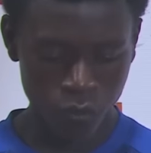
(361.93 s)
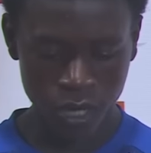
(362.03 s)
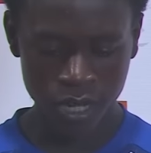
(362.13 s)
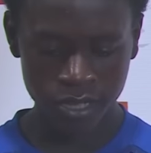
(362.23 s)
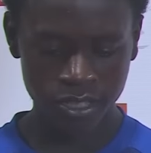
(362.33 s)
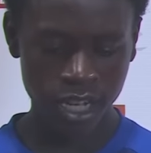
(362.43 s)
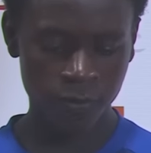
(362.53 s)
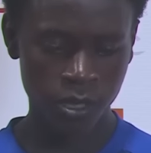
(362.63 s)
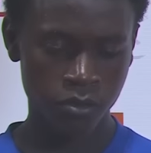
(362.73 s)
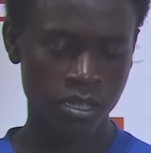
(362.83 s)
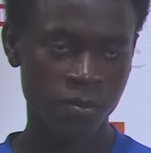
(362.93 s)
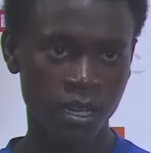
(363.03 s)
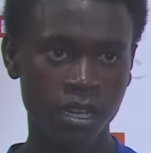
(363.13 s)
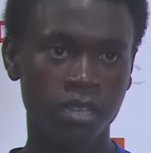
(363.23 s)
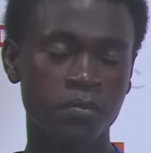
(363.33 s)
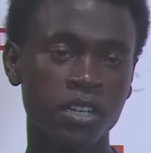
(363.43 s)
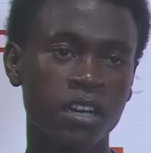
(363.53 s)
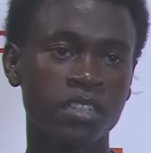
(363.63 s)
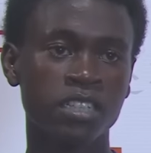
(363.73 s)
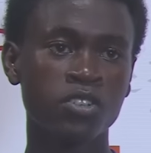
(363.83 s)
Well, I enjoy playing with them a lot
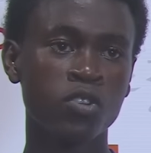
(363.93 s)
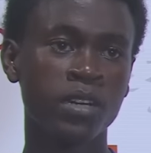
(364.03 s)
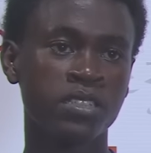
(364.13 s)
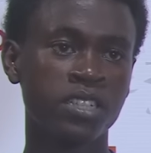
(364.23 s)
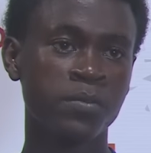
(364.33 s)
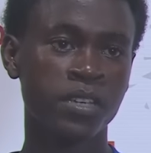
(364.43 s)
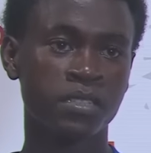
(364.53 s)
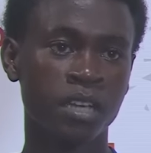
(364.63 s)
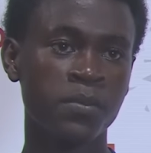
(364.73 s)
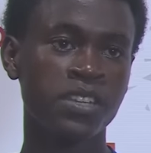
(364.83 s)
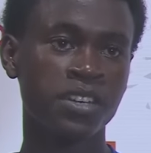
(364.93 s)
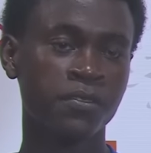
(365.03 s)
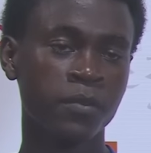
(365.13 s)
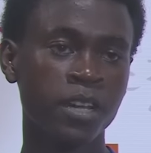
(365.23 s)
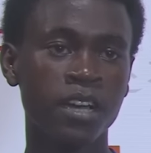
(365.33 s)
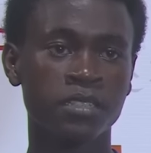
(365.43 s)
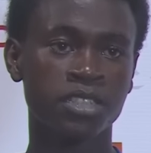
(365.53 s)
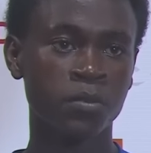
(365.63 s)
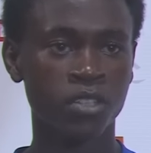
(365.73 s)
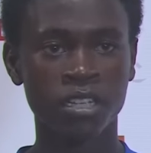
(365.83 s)
because I know my teammates. I've been here from last
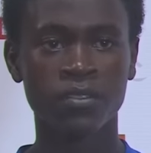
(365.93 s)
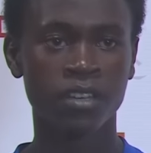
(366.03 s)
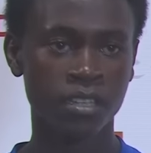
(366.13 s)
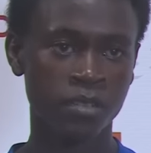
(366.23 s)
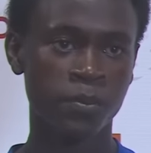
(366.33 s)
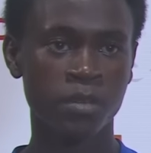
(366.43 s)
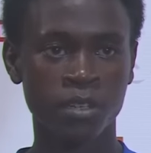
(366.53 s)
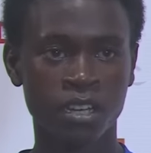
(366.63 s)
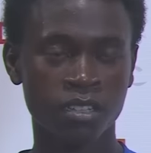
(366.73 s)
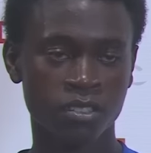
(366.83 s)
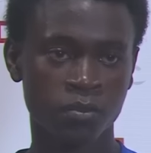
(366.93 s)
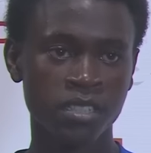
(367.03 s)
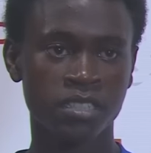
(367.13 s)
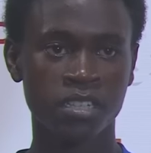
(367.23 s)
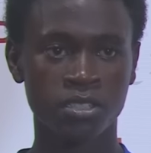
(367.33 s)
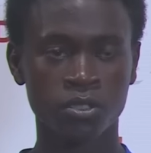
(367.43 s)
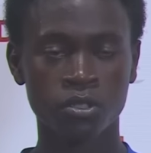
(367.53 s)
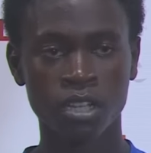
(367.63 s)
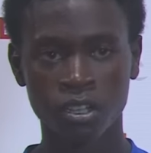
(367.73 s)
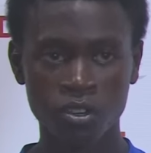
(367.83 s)
year, but I never get to play because of some I S A
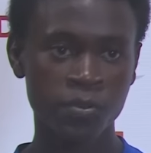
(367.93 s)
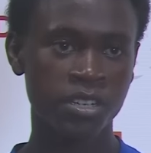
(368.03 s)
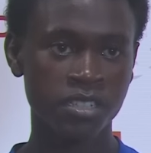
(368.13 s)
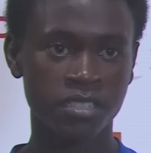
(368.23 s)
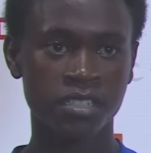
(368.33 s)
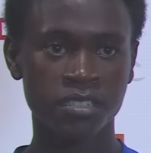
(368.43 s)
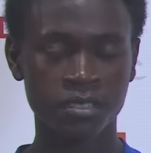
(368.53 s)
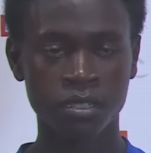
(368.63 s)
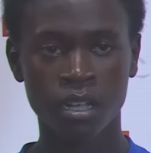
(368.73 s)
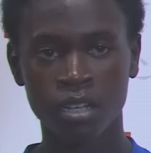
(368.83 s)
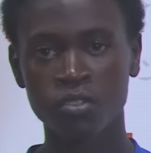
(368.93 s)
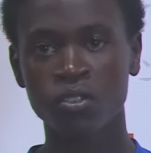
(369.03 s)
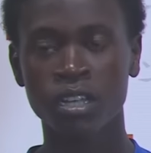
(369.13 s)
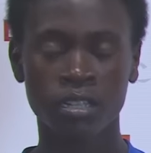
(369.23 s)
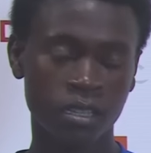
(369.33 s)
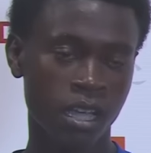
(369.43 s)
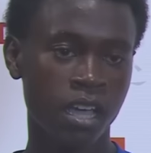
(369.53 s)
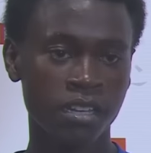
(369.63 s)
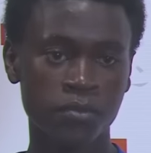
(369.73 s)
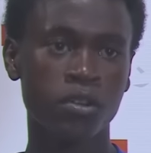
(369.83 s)
issues. I come here this season. I know that
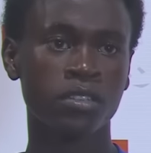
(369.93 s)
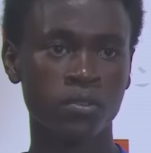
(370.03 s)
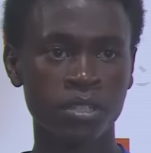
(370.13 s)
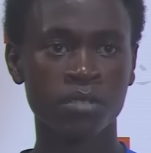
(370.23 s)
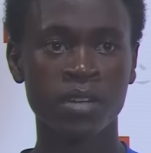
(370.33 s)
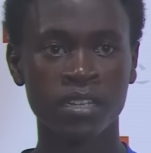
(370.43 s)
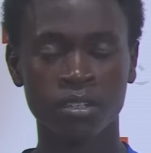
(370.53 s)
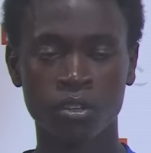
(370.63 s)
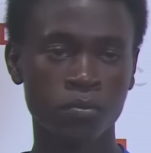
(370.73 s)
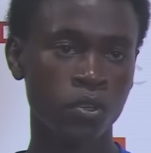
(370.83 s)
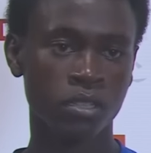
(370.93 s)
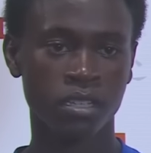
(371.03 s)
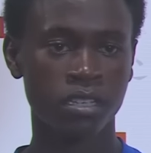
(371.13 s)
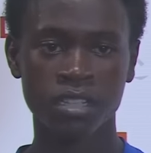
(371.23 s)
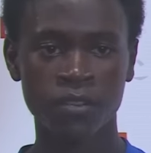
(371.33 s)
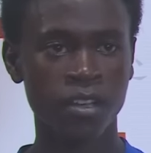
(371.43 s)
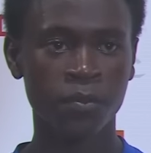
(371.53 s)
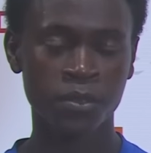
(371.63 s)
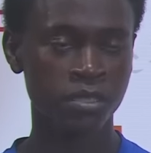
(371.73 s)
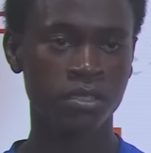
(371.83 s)
I did want to win the Manning Cup, but it never
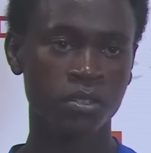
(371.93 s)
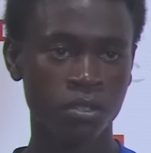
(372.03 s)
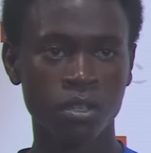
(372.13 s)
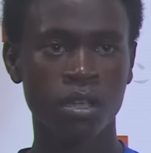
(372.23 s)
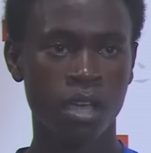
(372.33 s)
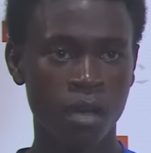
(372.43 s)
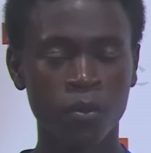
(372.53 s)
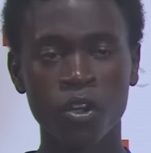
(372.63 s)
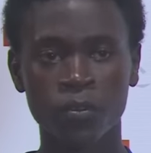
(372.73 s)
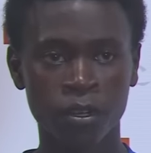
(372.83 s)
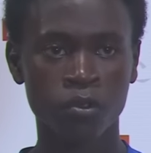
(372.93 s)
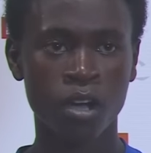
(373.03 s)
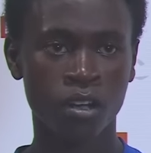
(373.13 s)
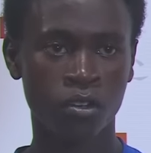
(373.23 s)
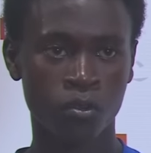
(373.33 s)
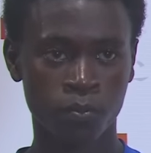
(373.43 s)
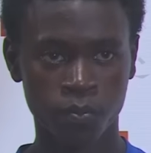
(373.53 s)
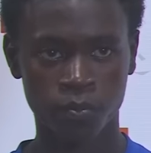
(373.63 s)
happened, so I'm going for the Walker Cup.